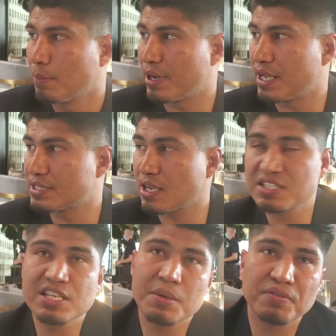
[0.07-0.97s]
But as long
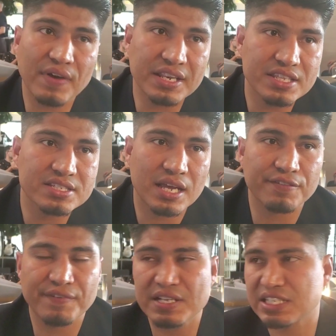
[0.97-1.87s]
as he keeps fighting these kind
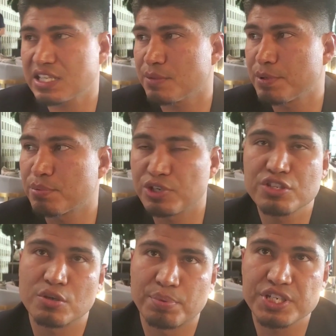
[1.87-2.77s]
of fights, I think the people need
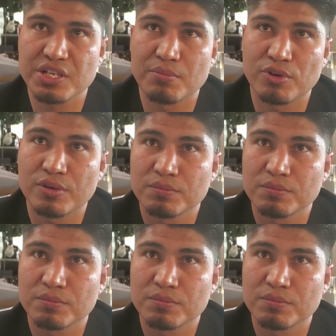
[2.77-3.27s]
to appreciate more.